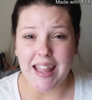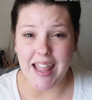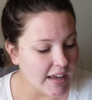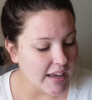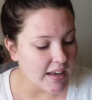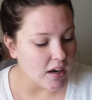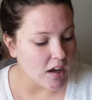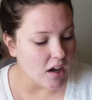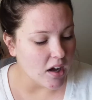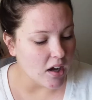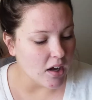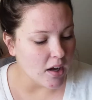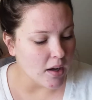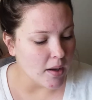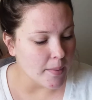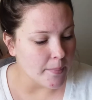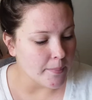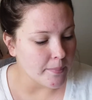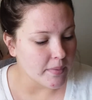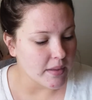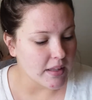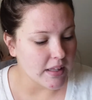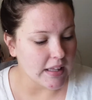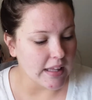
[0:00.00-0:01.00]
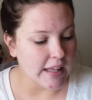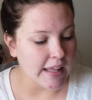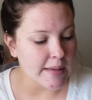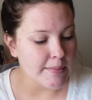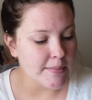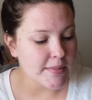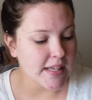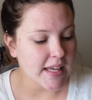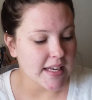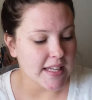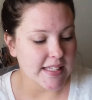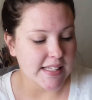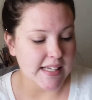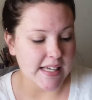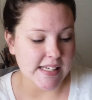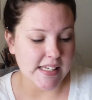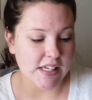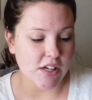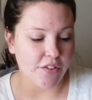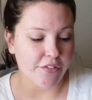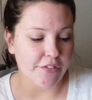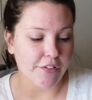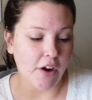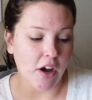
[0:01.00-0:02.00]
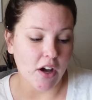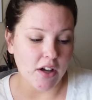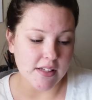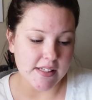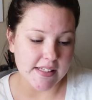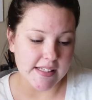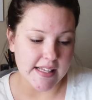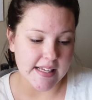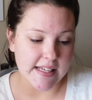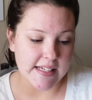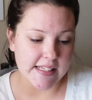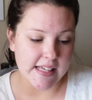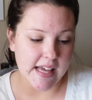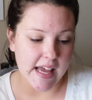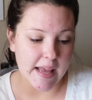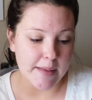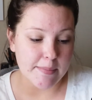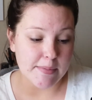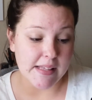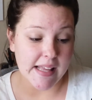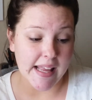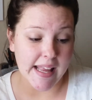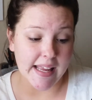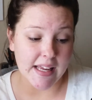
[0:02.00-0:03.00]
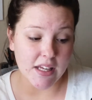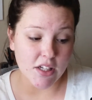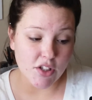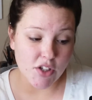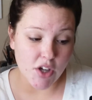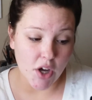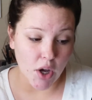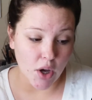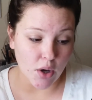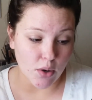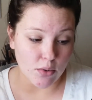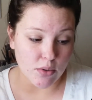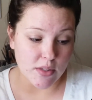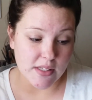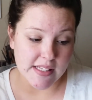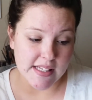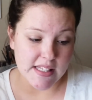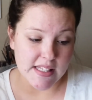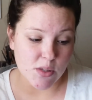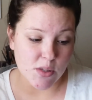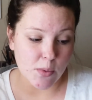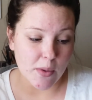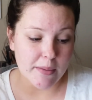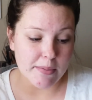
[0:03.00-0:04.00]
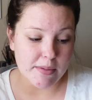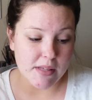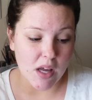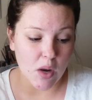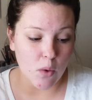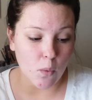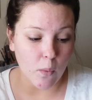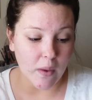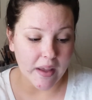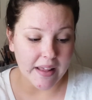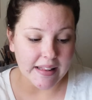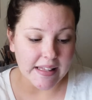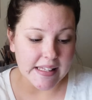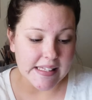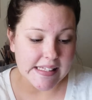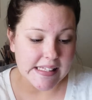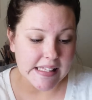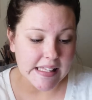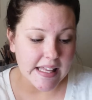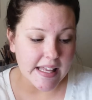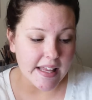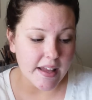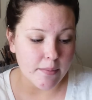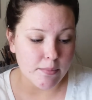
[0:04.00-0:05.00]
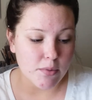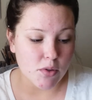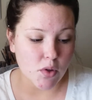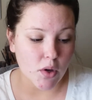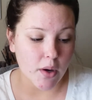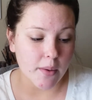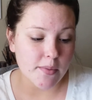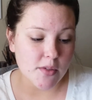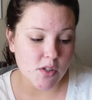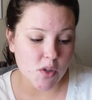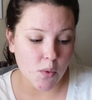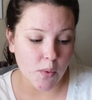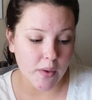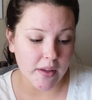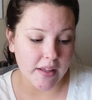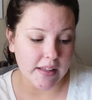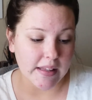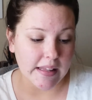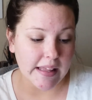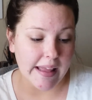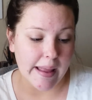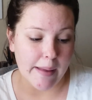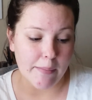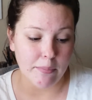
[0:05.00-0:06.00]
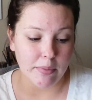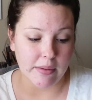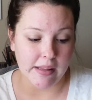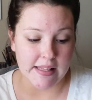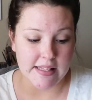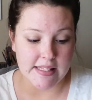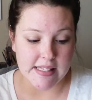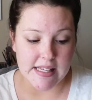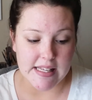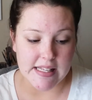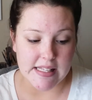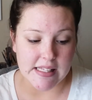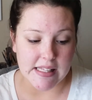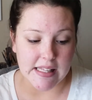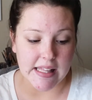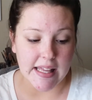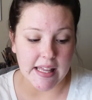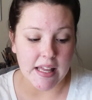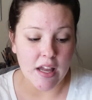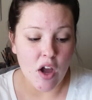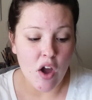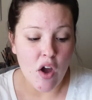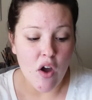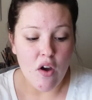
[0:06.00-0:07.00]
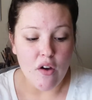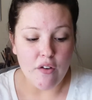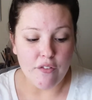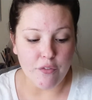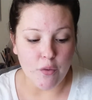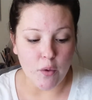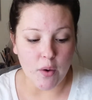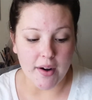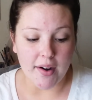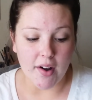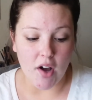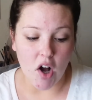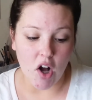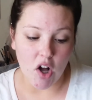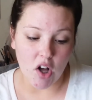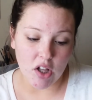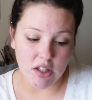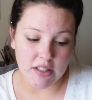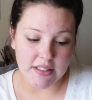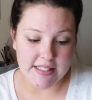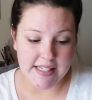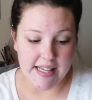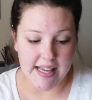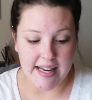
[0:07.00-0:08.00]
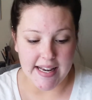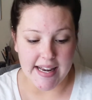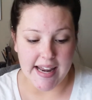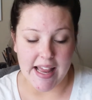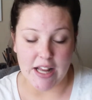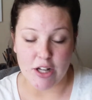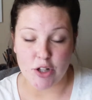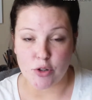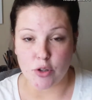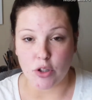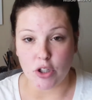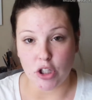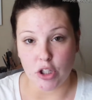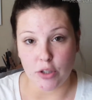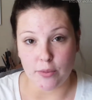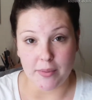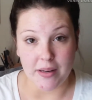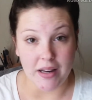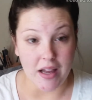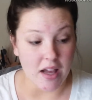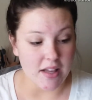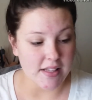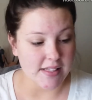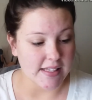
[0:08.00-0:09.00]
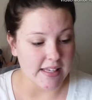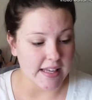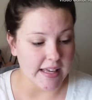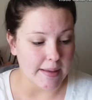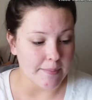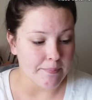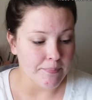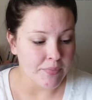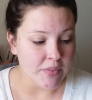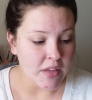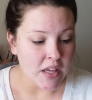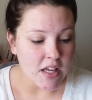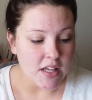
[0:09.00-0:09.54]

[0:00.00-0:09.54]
It claims that it's ideal for all skin types and tones. It sweeps on weightlessly, absorbs quickly, and blends easily for an all-day natural luminosity.